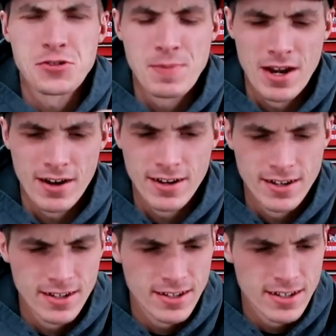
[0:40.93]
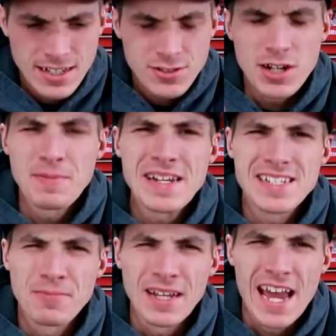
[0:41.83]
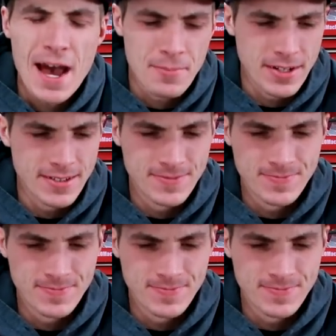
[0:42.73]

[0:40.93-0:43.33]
spinner. Try to make something happen.